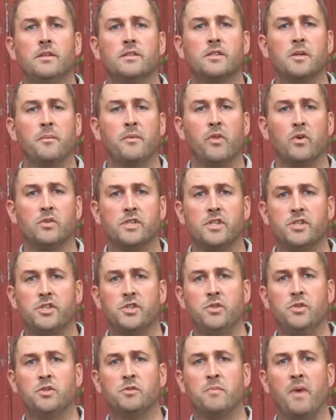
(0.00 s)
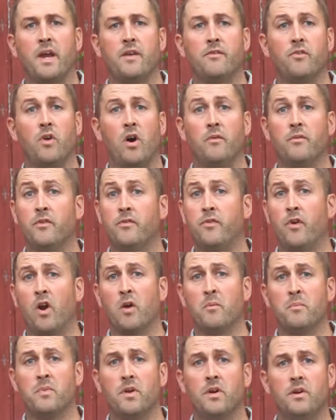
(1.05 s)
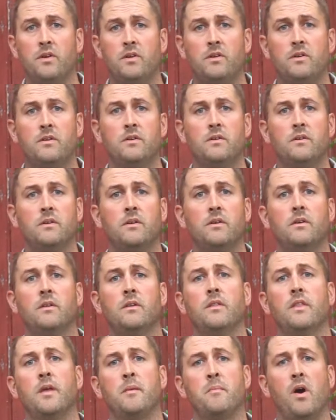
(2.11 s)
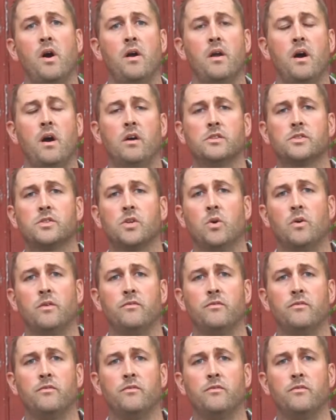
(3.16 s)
Some of those issues might involve the Farm Bill. They might also